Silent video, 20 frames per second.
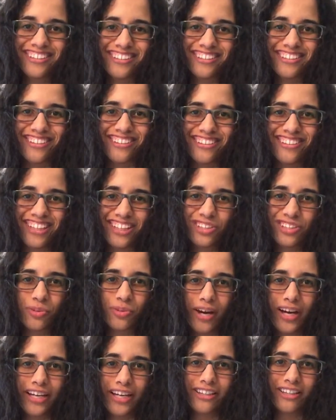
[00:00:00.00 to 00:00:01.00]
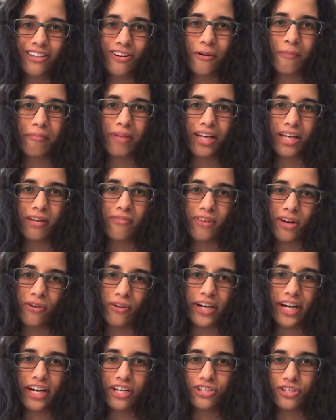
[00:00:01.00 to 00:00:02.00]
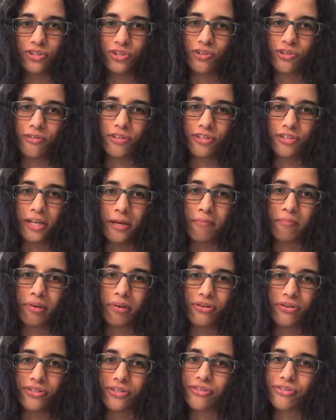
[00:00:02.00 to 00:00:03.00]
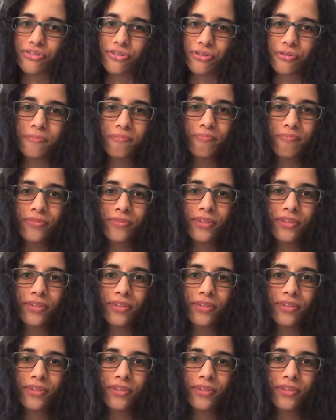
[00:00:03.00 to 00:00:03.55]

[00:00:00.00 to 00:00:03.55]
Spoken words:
So that's why there are many variations of the same person, too.